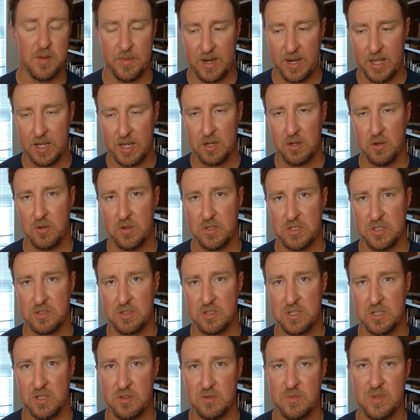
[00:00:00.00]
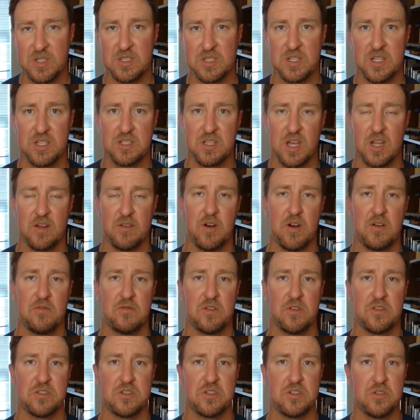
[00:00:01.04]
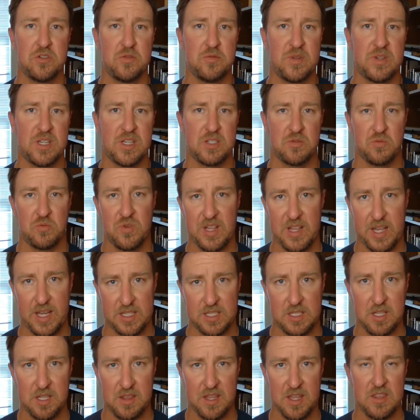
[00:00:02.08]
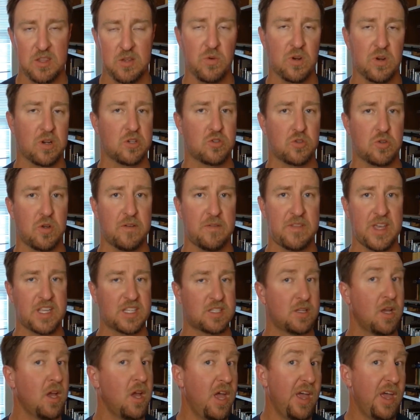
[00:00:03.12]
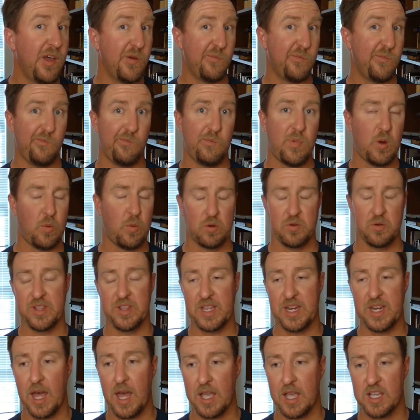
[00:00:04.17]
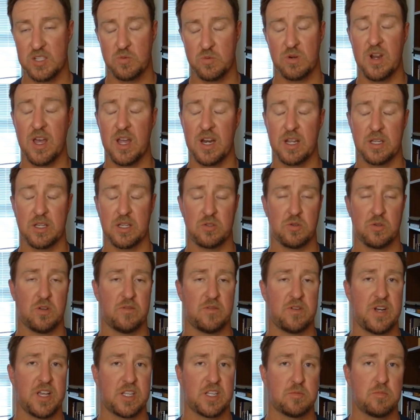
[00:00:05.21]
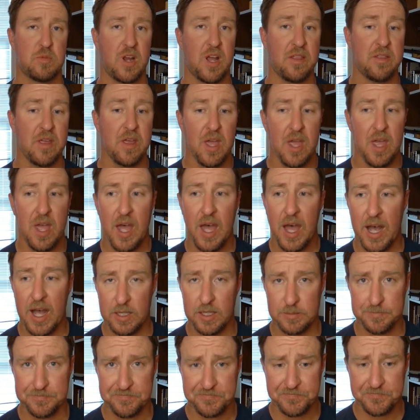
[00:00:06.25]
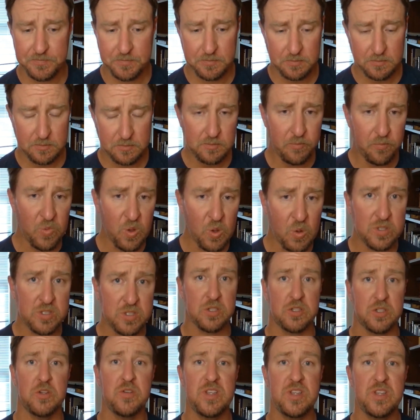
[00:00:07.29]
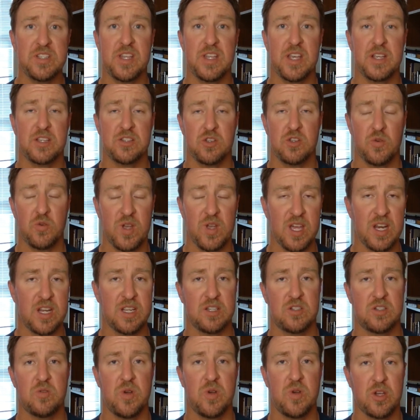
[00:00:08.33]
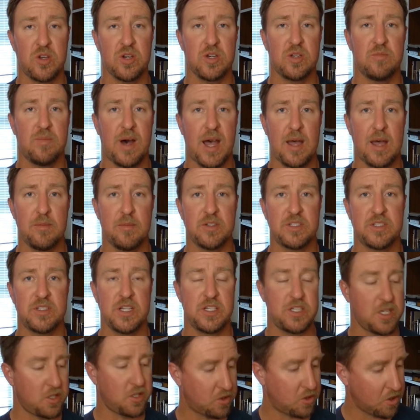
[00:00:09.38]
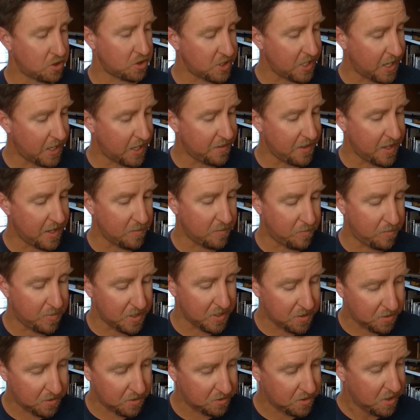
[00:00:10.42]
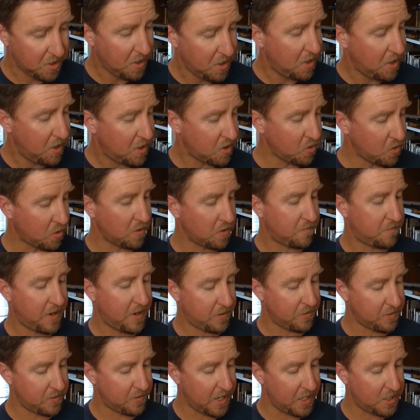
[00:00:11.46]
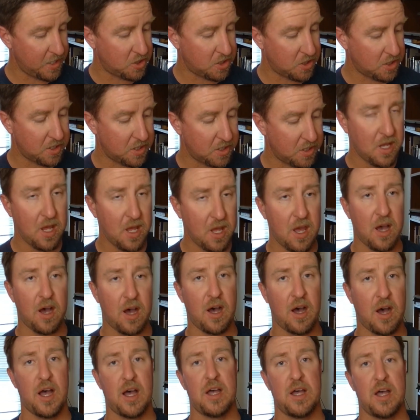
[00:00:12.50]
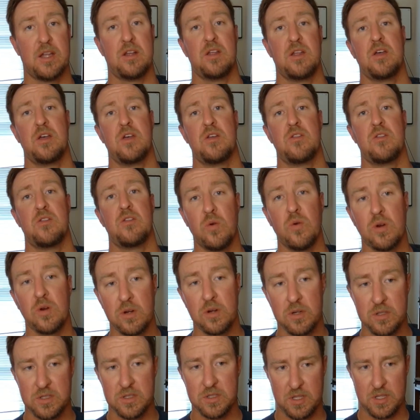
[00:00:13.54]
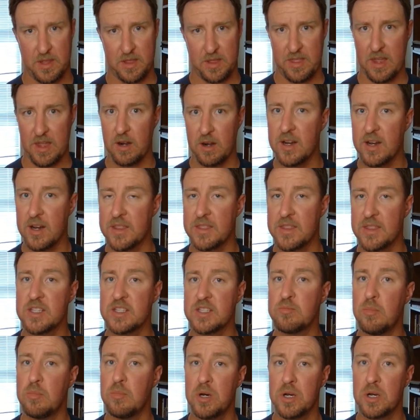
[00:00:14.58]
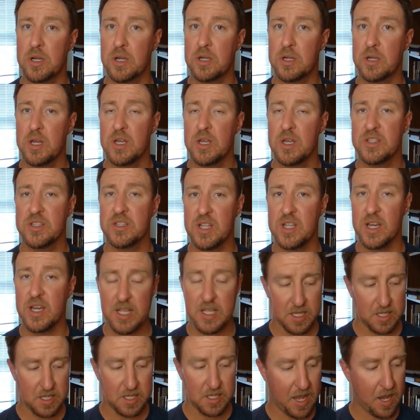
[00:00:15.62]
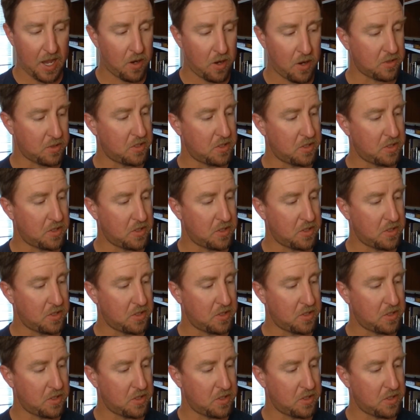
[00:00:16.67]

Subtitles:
And I know as humans, that's kind of hard for us to do, because we like to think that we're in control of things, but we're really not, because we're not in control of our next breath. Once you do these things, though, get into a good Bible teaching church, and then build your foundation on the words that are in this book. Study it out.